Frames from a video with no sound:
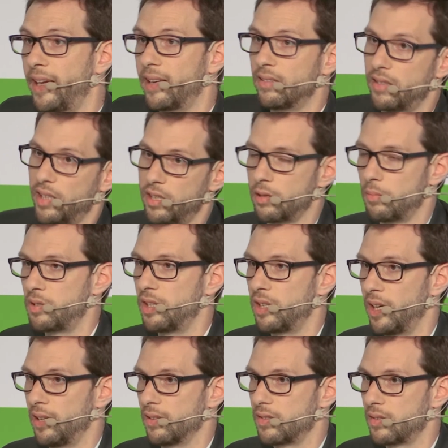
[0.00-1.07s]
I can take
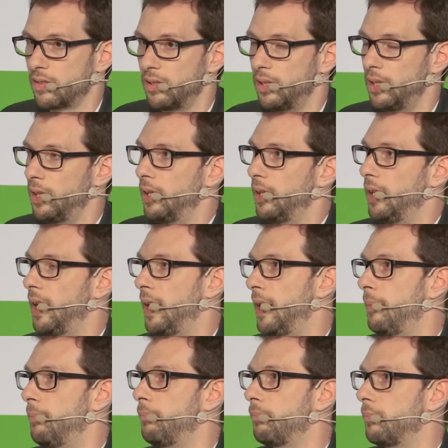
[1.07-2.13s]
something else.
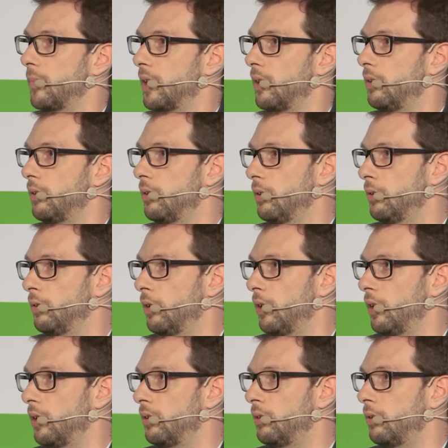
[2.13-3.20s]

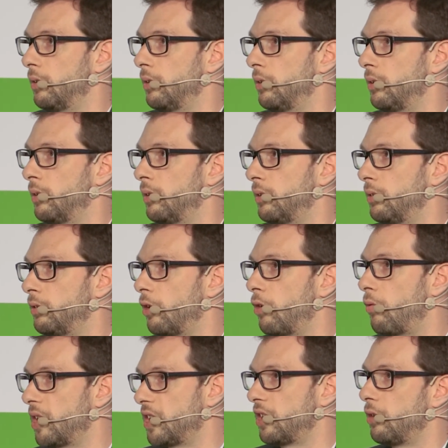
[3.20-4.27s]
The
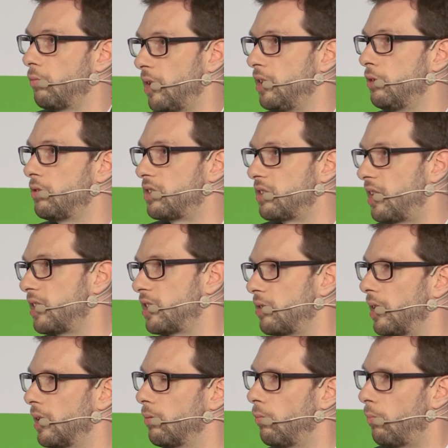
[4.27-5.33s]
question when you start
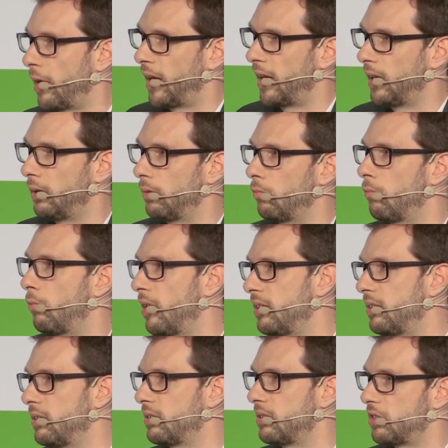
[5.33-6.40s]
saying,
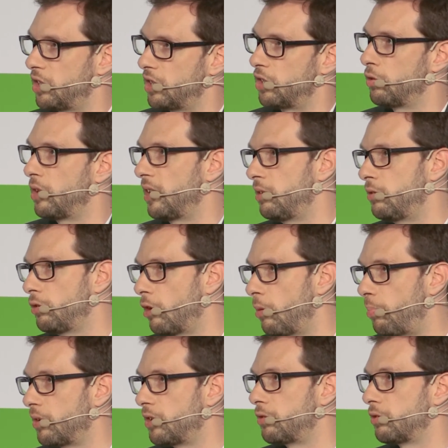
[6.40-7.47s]
wait, should I do
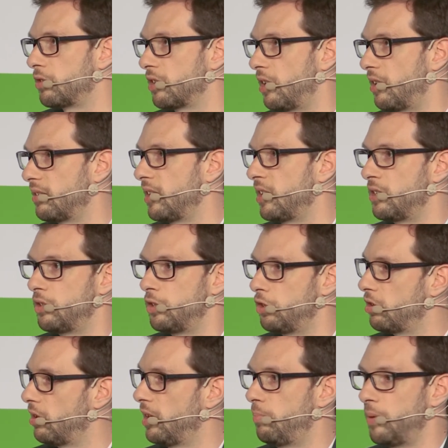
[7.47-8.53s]
open source or not? It's
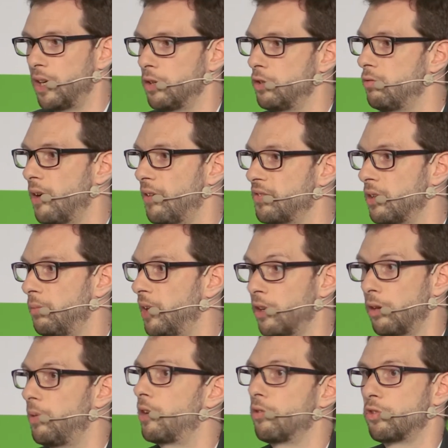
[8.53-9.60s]
usually because you have some
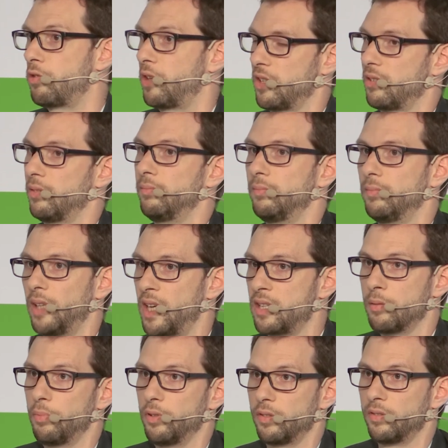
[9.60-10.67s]
economic constraint
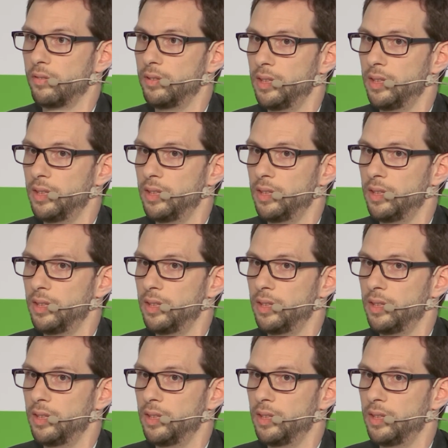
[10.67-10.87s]
at some point.